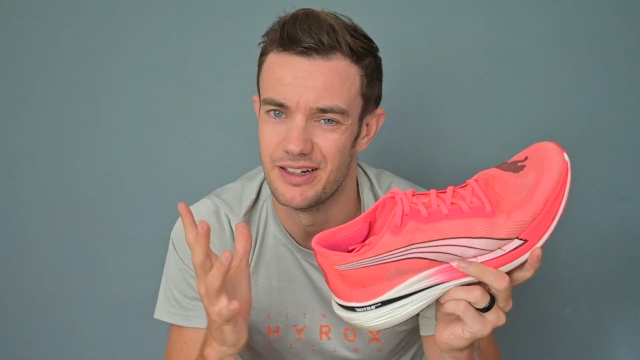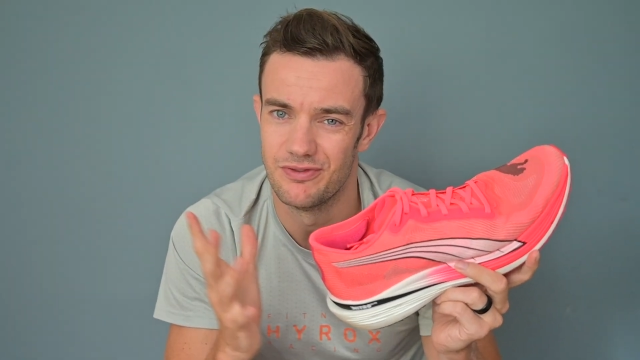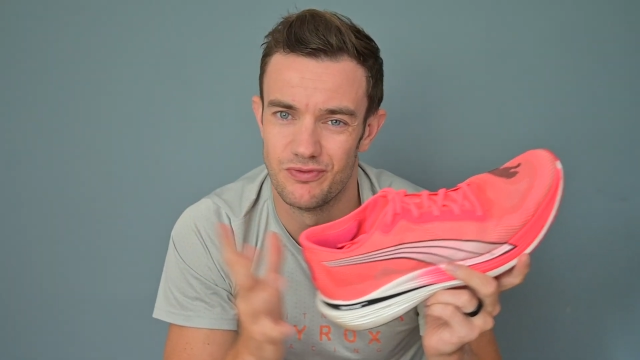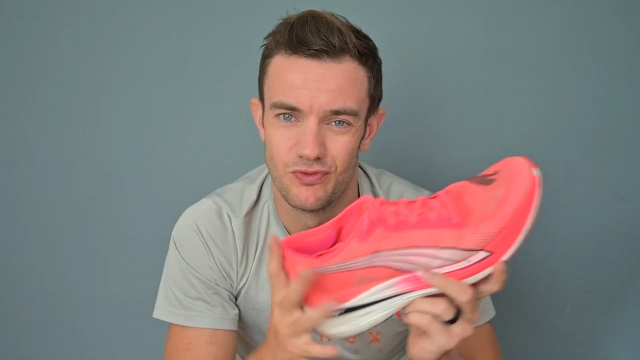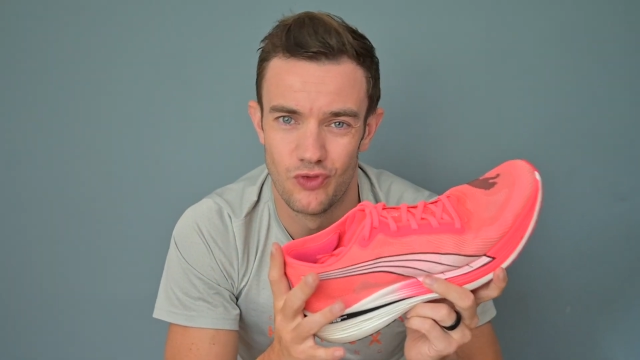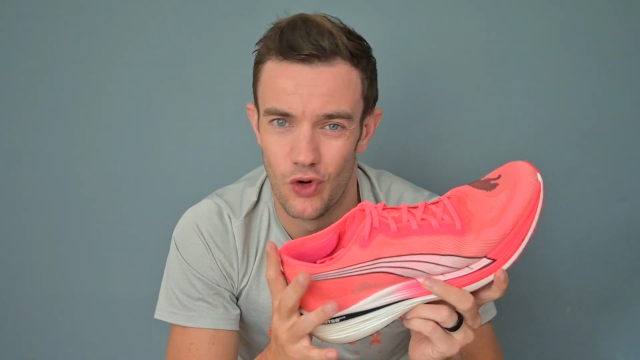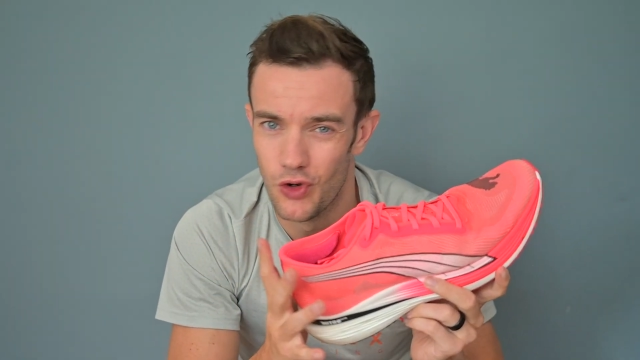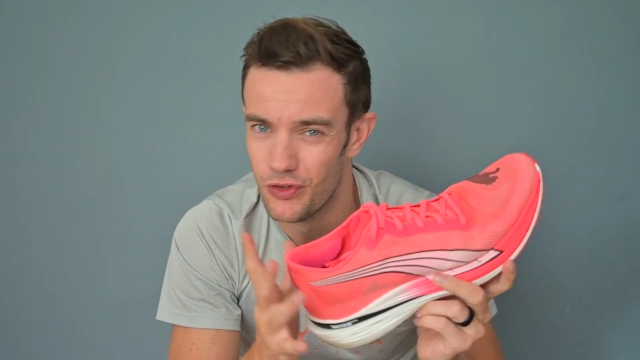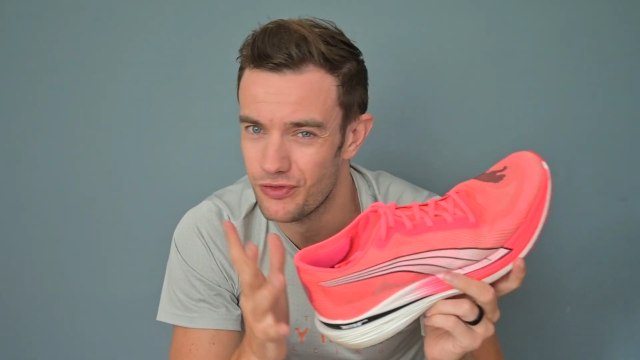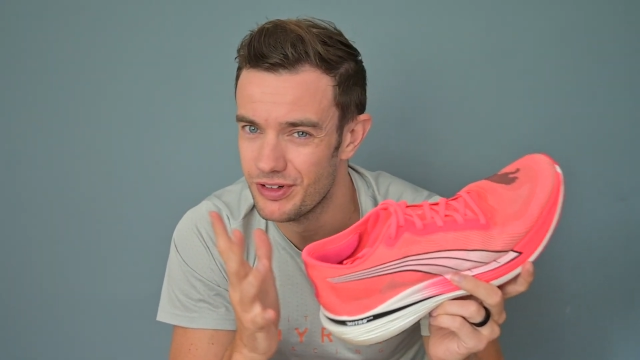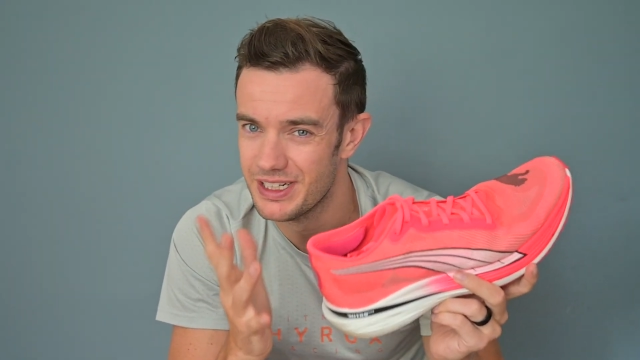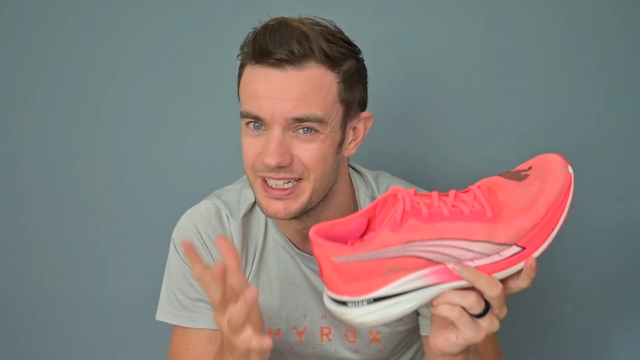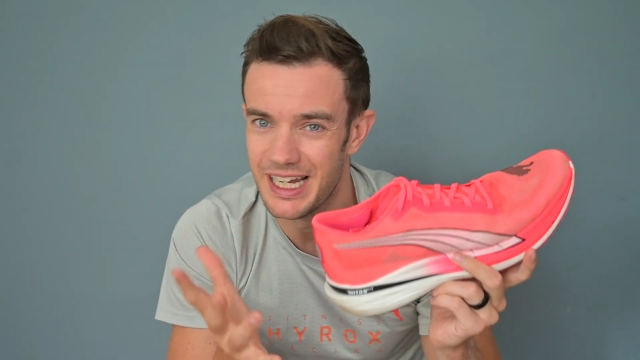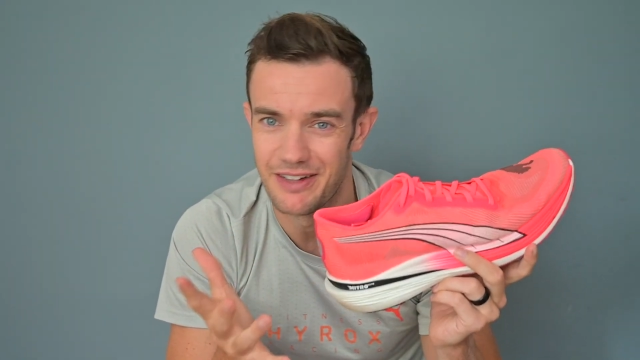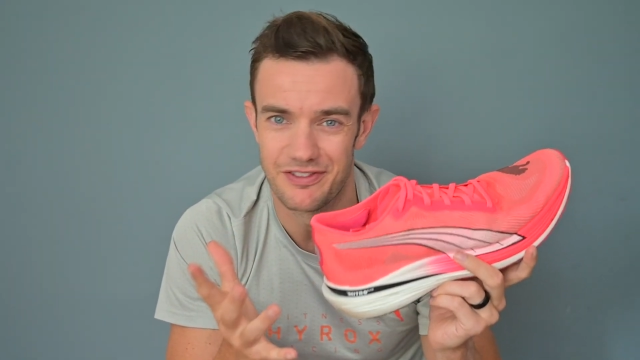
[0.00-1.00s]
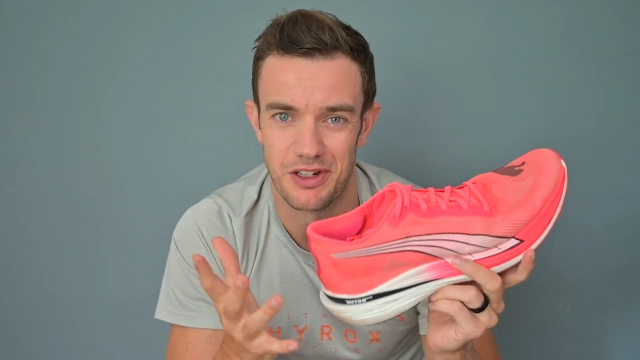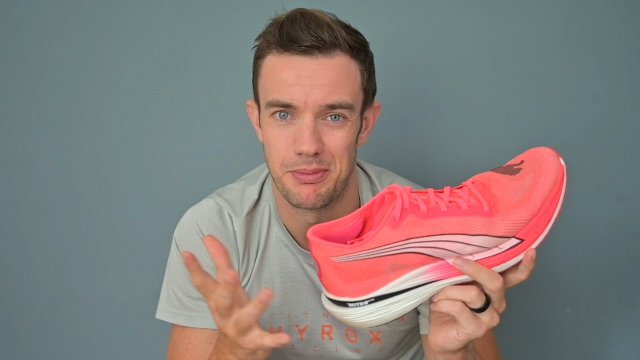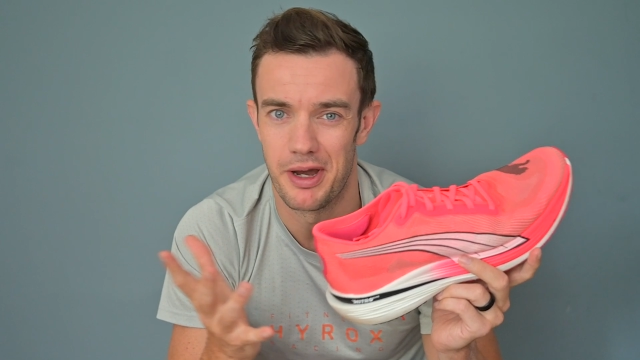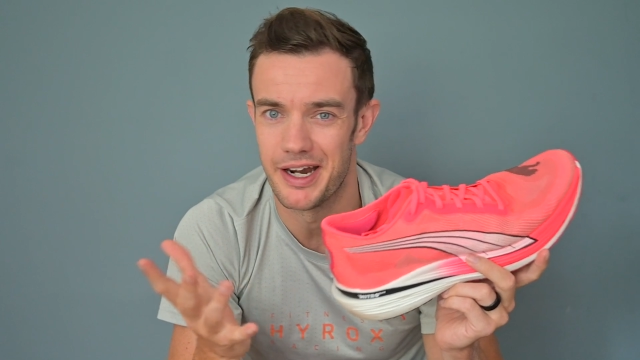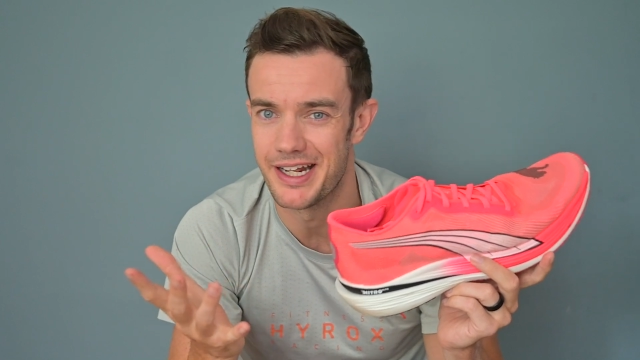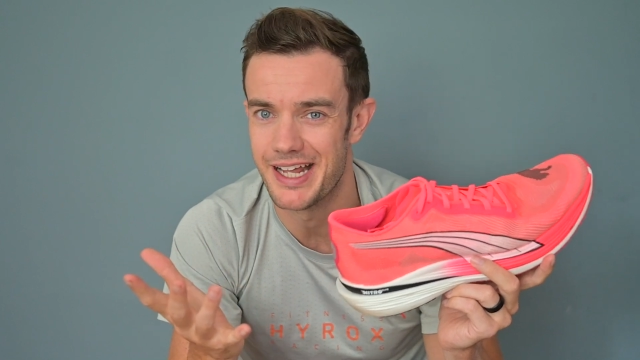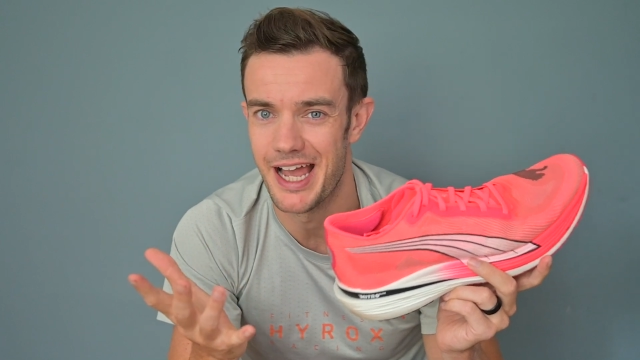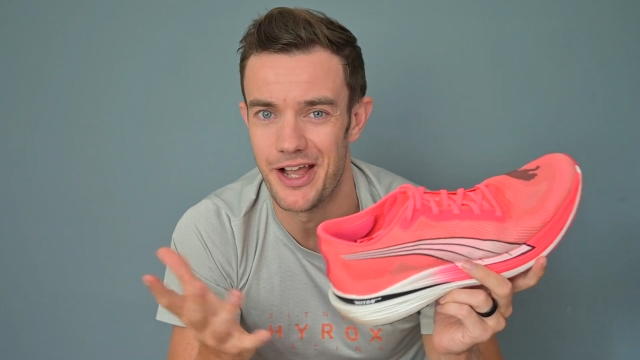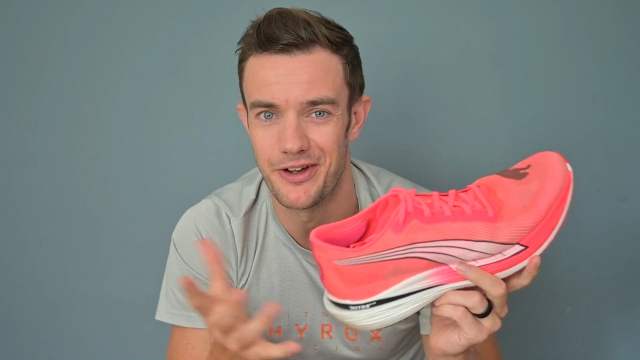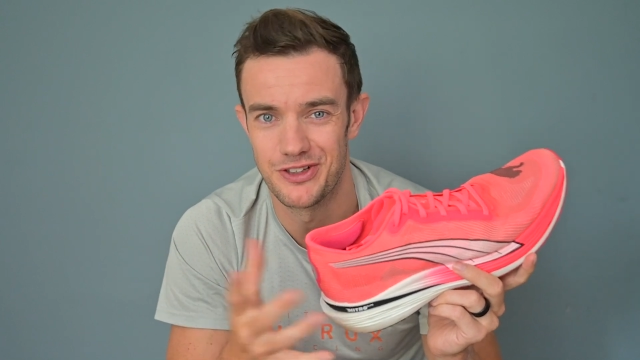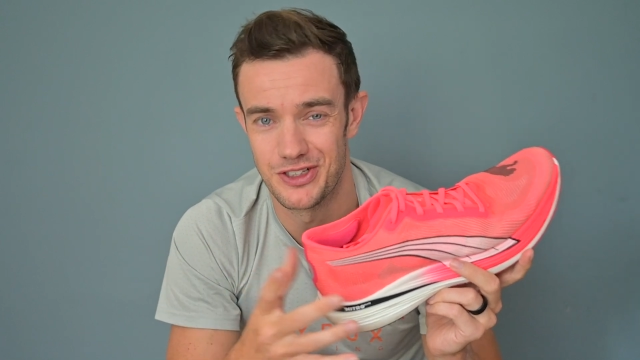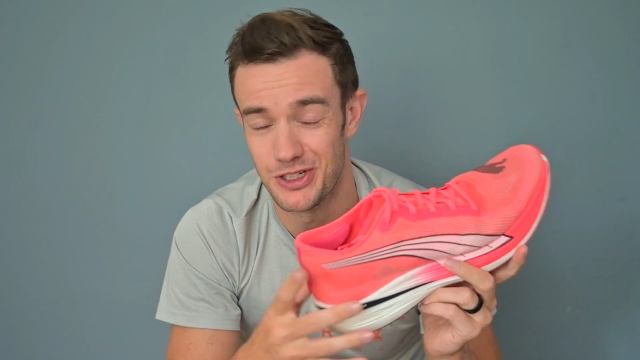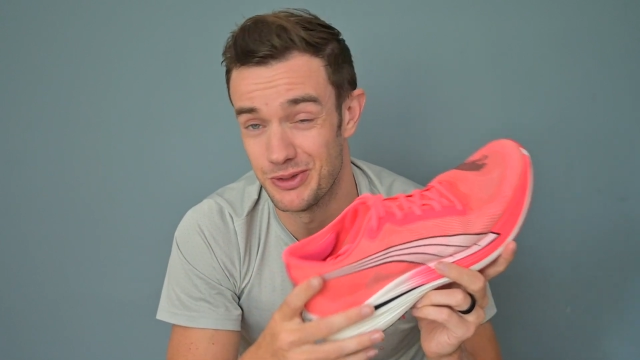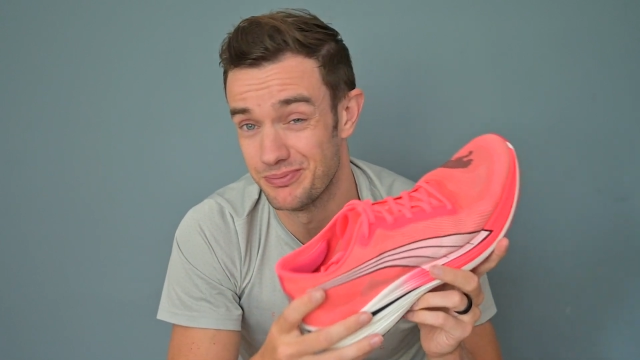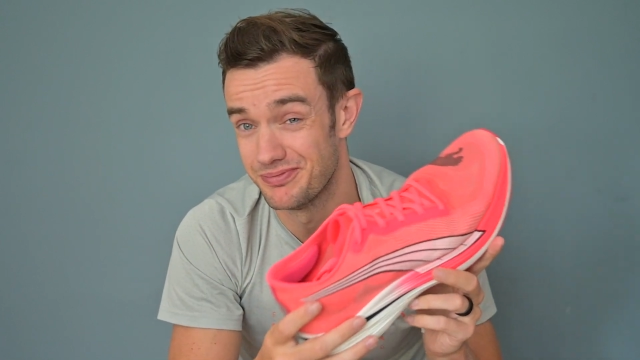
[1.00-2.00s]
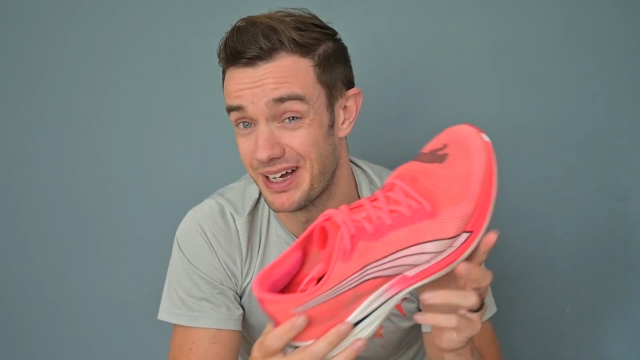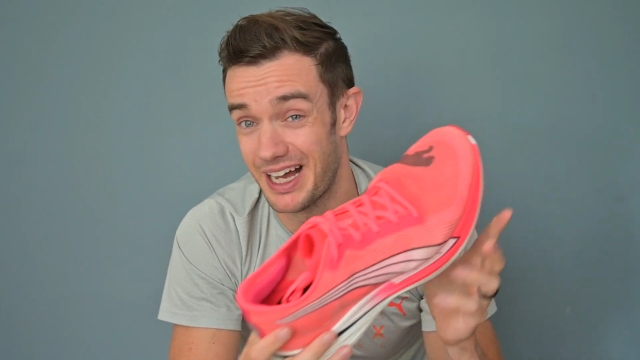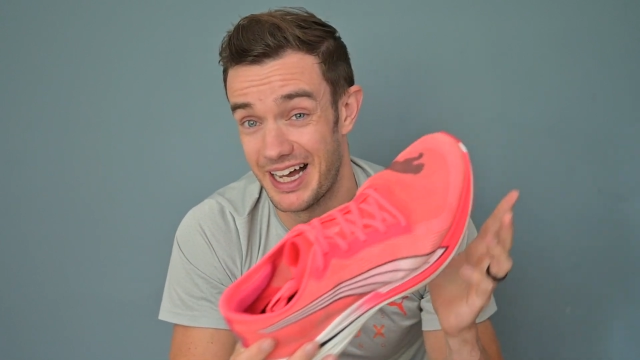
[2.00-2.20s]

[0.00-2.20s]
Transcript: Roughly after about a K or two,